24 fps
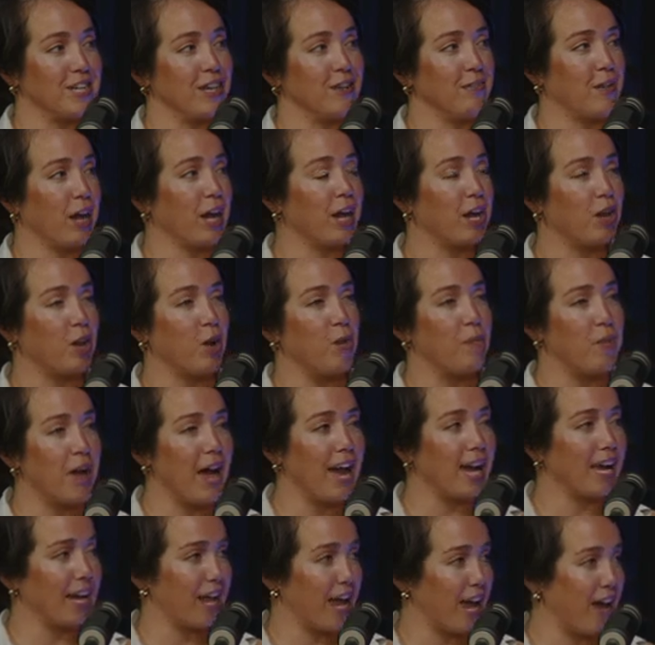Like, if I could go
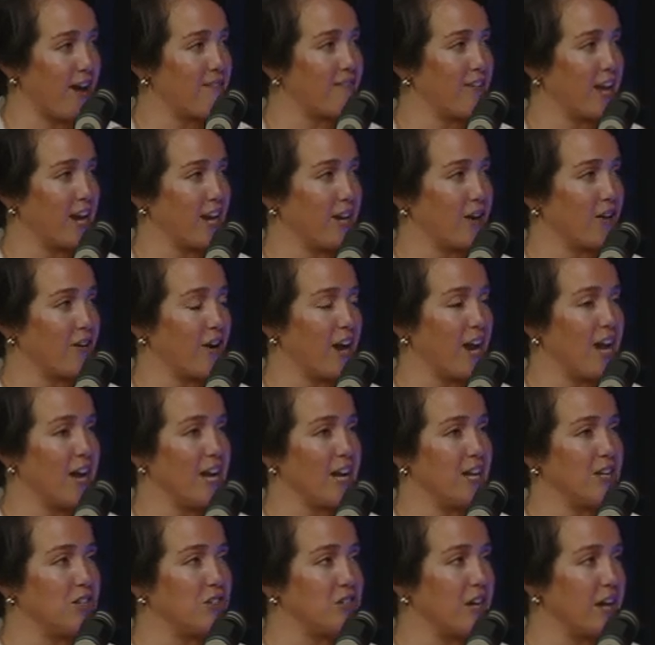back and have that at your
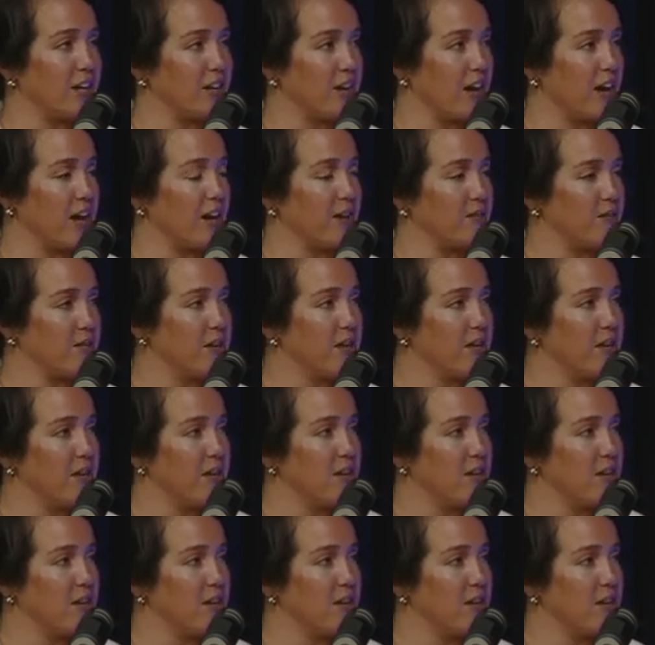age, I